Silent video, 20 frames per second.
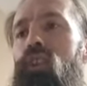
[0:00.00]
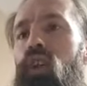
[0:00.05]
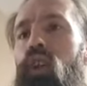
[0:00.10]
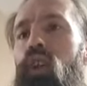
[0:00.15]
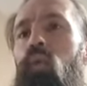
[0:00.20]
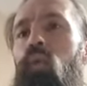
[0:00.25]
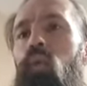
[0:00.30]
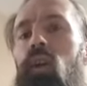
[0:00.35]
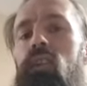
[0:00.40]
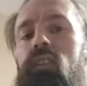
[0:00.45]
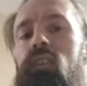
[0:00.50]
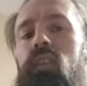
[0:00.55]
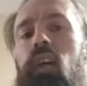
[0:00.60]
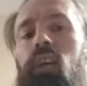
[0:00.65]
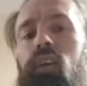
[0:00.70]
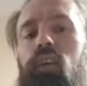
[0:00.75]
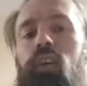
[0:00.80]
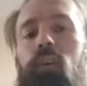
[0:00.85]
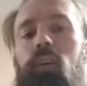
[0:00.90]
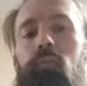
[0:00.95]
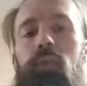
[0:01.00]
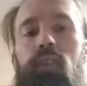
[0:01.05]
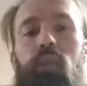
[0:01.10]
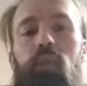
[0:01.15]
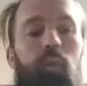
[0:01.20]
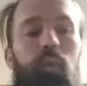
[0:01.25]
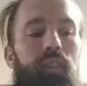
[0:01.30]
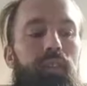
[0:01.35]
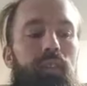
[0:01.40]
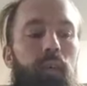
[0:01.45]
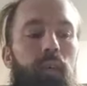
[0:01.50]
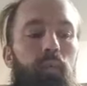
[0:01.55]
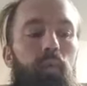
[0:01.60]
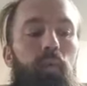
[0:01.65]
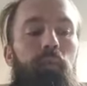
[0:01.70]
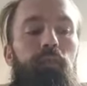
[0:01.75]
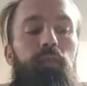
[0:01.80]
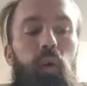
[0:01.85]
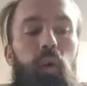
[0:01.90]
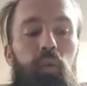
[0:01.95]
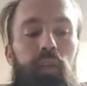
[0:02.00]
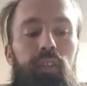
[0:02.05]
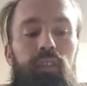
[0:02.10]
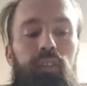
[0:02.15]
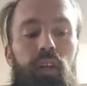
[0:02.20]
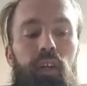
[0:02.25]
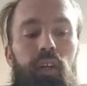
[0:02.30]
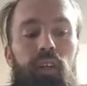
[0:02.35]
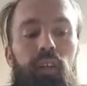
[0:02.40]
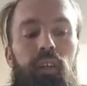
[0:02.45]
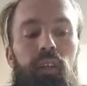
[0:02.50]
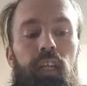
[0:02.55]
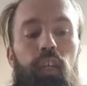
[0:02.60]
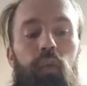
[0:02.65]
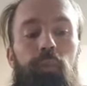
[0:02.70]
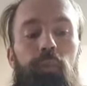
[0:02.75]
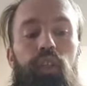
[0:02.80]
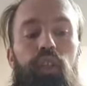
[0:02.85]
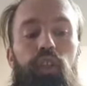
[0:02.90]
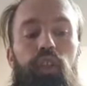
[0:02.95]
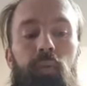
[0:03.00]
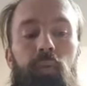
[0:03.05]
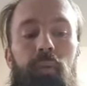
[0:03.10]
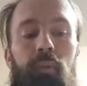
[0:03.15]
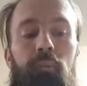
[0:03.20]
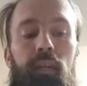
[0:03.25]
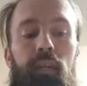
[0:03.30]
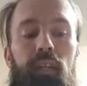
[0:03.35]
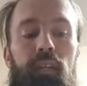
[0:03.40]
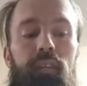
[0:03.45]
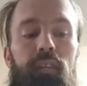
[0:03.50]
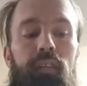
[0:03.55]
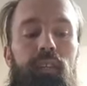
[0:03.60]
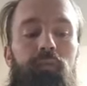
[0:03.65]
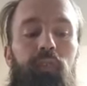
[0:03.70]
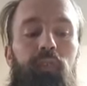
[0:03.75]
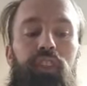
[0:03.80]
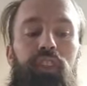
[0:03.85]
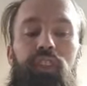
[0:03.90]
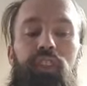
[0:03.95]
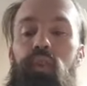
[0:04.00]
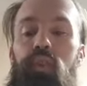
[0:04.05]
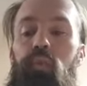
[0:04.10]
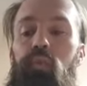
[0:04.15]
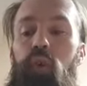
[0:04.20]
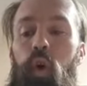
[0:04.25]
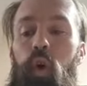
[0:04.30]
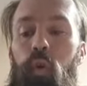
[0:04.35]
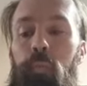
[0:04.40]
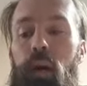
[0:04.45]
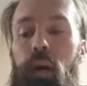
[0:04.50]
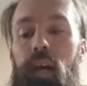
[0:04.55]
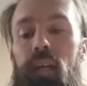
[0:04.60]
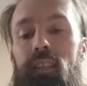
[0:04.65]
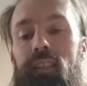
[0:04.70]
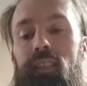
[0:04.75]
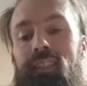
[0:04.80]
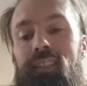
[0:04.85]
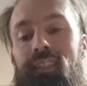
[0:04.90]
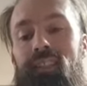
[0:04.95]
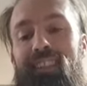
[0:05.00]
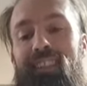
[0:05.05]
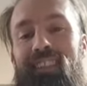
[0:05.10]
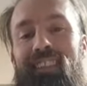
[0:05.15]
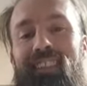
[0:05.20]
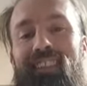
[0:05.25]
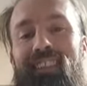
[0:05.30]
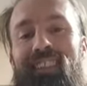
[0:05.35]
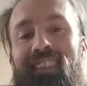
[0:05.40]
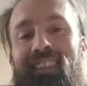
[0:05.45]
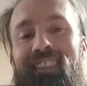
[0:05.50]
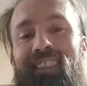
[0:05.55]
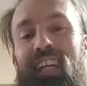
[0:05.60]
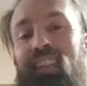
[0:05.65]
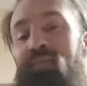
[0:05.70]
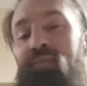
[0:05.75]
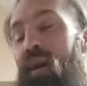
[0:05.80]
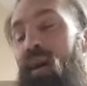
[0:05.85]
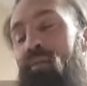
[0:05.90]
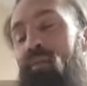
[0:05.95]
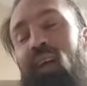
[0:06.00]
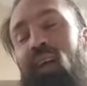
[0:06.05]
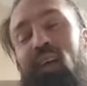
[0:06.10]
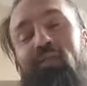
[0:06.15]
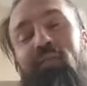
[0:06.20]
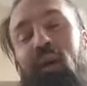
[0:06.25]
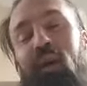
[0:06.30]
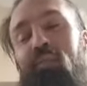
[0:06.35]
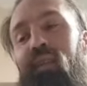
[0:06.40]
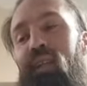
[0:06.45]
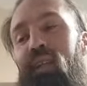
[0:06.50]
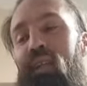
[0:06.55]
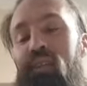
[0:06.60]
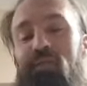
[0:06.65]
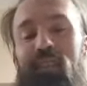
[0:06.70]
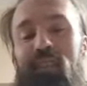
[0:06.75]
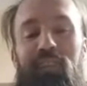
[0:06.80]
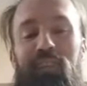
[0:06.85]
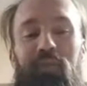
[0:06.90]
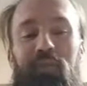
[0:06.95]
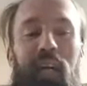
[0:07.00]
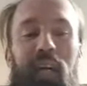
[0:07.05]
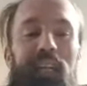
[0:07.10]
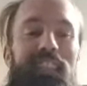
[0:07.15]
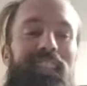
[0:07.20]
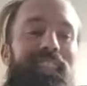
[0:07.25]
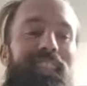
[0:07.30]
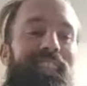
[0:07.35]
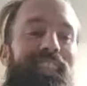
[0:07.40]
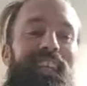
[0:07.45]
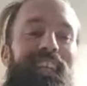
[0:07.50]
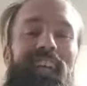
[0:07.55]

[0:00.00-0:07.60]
are the ones that are going to be the ones that will focus on. It'll be human beings versus the robots. That's my that's my belief. That's what I see it.